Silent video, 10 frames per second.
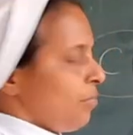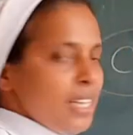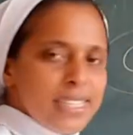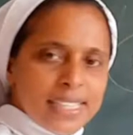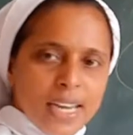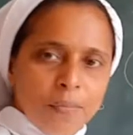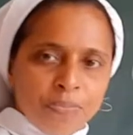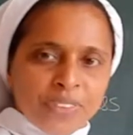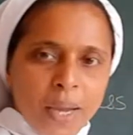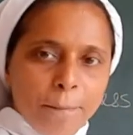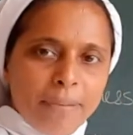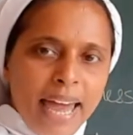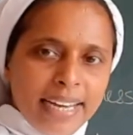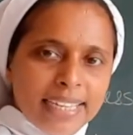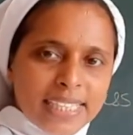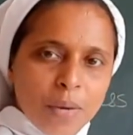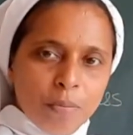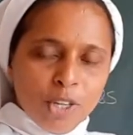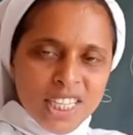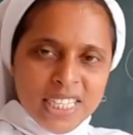there is a blanket, a
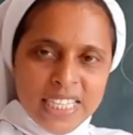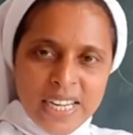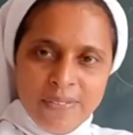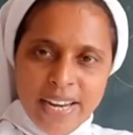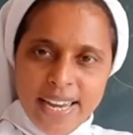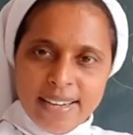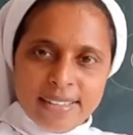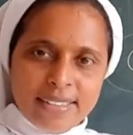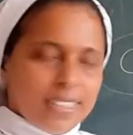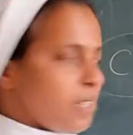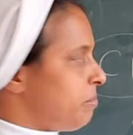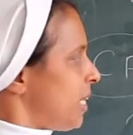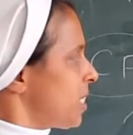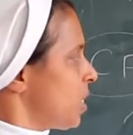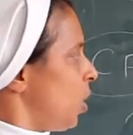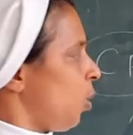protective layer termed as